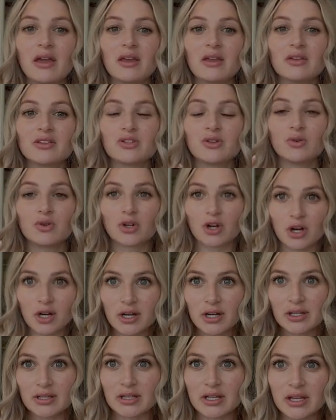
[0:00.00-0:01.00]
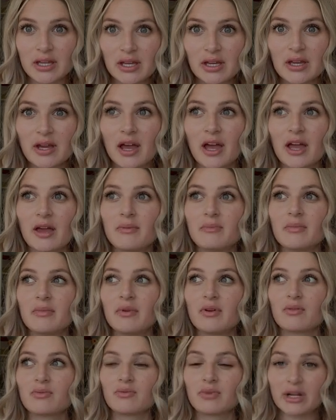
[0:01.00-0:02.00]
so currently I am
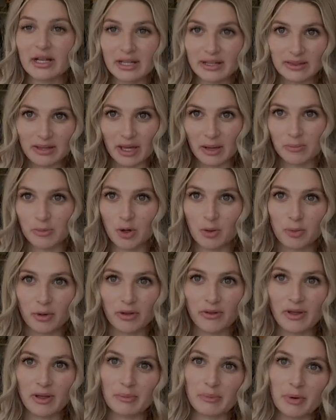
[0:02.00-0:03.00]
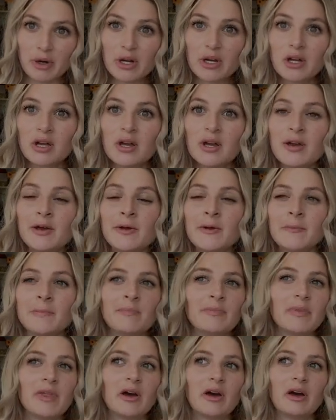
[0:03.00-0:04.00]
reading the hypno birthing book.
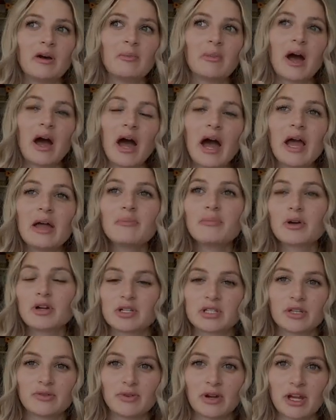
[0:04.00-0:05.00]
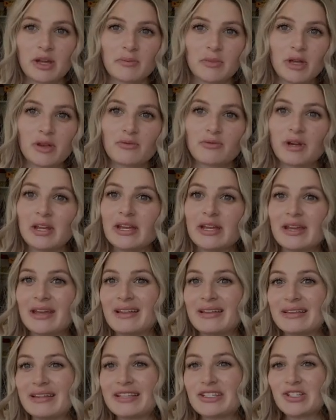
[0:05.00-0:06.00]
I personally recommend reading it
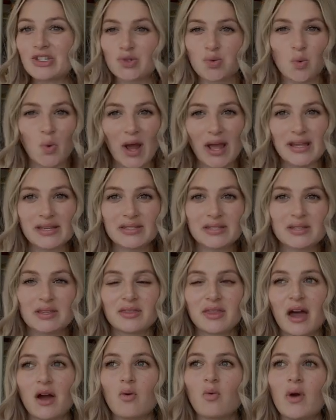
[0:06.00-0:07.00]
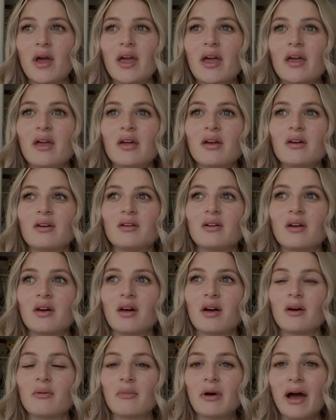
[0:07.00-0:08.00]
at least twice. That way,
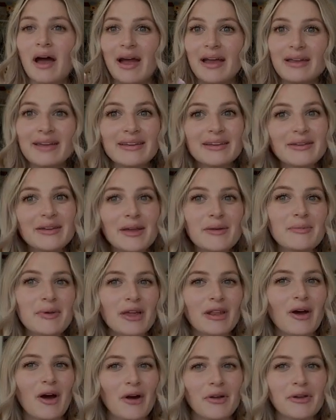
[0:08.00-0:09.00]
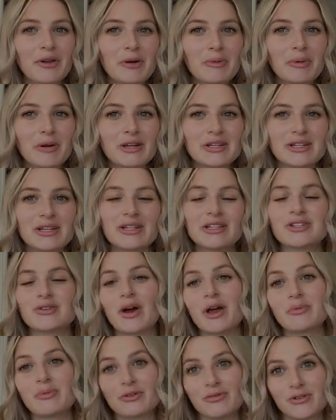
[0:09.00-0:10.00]
I am an audio person, so
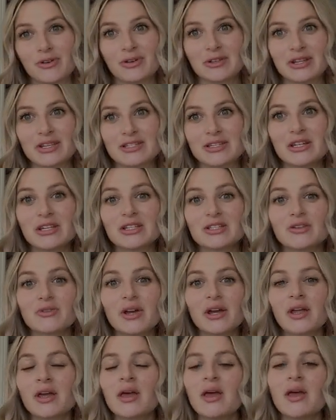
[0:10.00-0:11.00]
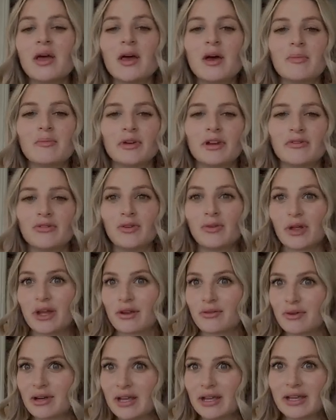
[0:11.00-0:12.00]
I prefer listening to it. But if you
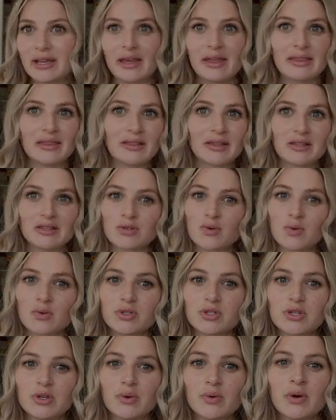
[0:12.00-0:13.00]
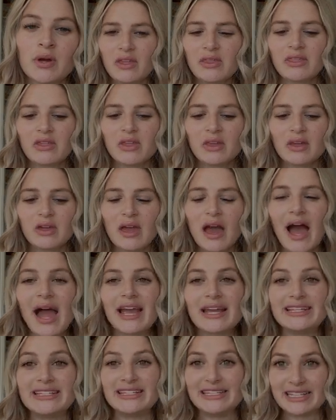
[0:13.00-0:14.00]
like reading it, then that's cool too. The
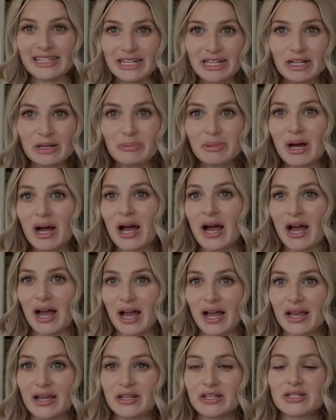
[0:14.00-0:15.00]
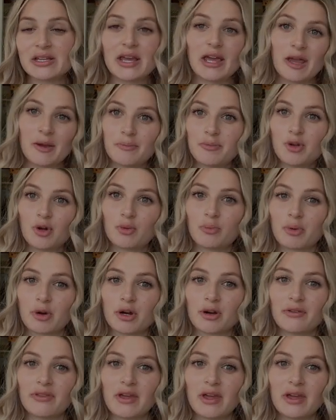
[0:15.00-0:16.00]
idea behind hypno
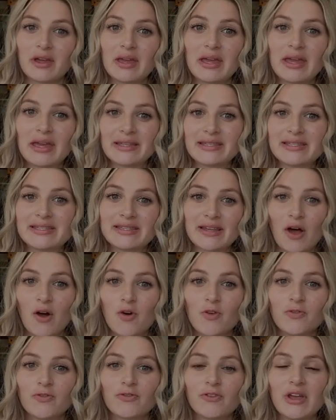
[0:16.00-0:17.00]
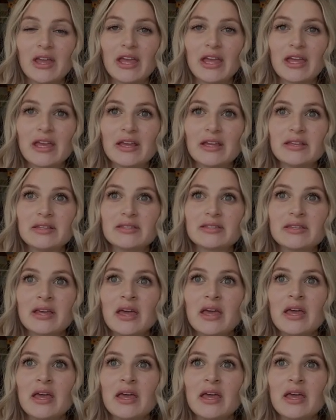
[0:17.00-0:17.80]
birthing itself is